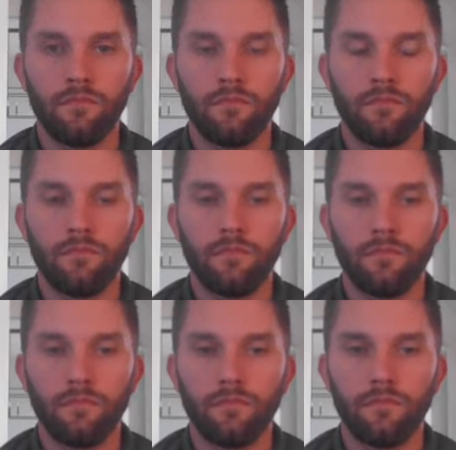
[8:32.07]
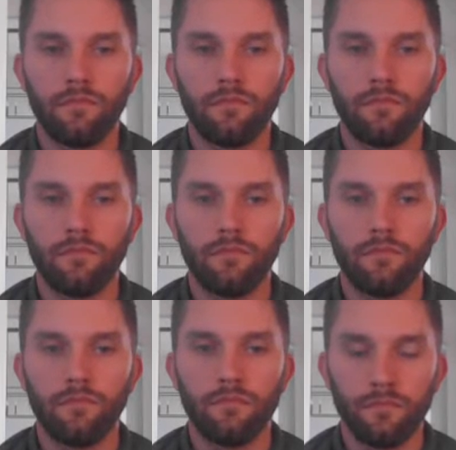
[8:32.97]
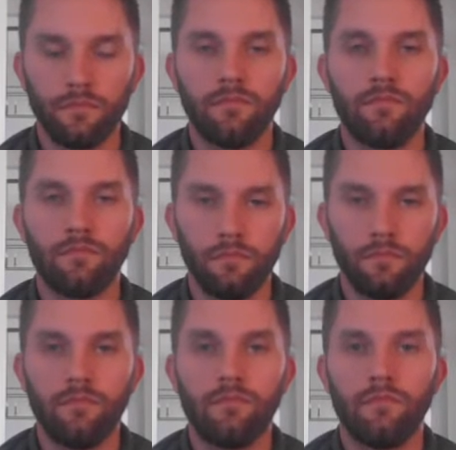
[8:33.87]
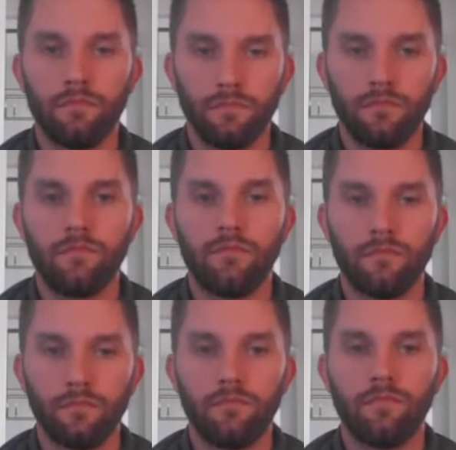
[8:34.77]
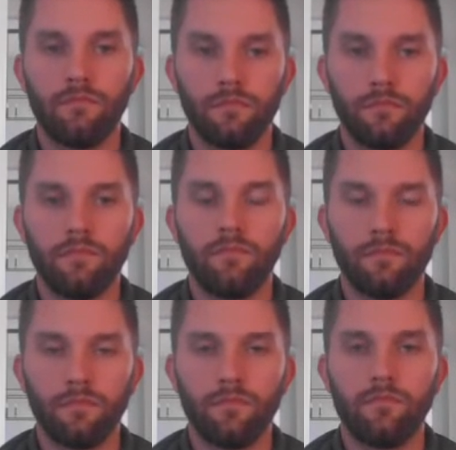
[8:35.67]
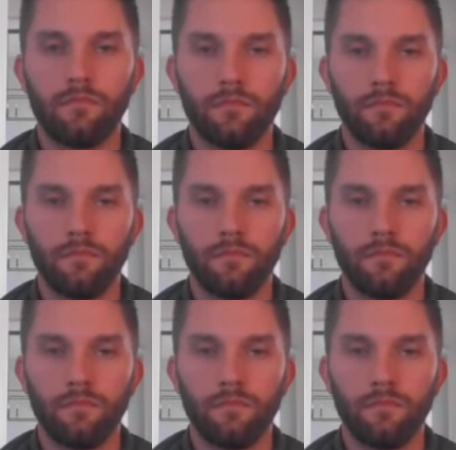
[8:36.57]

This person isn't speaking.